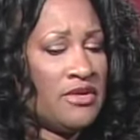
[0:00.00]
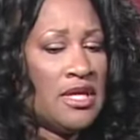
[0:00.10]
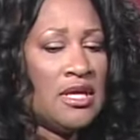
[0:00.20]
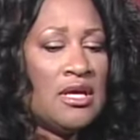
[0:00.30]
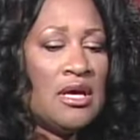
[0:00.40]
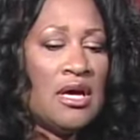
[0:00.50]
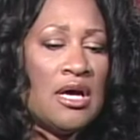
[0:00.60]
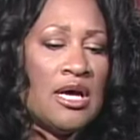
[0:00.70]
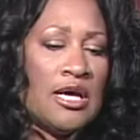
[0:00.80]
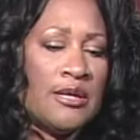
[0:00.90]

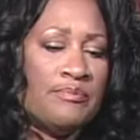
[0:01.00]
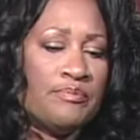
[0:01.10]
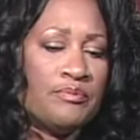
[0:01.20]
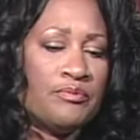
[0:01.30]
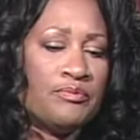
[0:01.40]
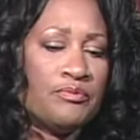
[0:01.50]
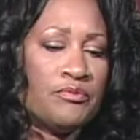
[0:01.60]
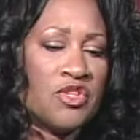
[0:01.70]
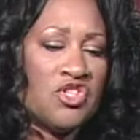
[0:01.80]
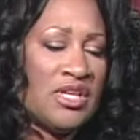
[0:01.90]
Mm-hmm. Um,
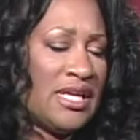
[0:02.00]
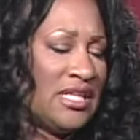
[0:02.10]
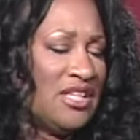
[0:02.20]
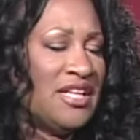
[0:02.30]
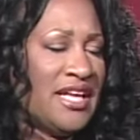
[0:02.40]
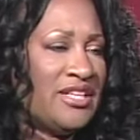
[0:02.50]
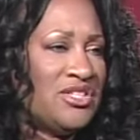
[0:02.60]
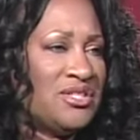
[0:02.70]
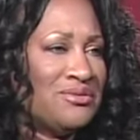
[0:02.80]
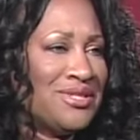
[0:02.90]
she had a little
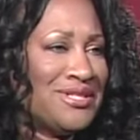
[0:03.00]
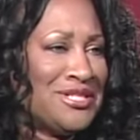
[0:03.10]
edge to her.